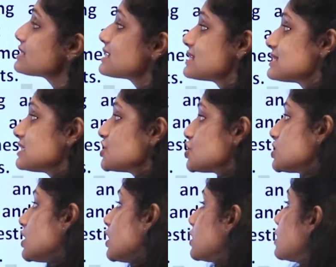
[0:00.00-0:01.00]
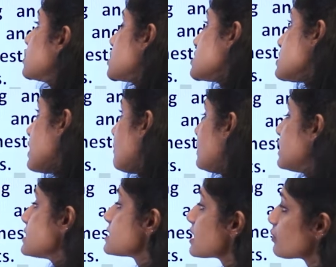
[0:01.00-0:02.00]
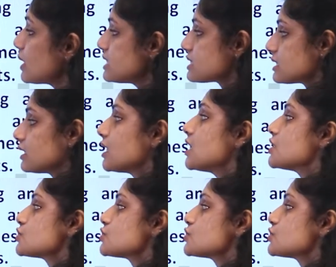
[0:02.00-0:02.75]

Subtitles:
as assertion and another is labeled as reason.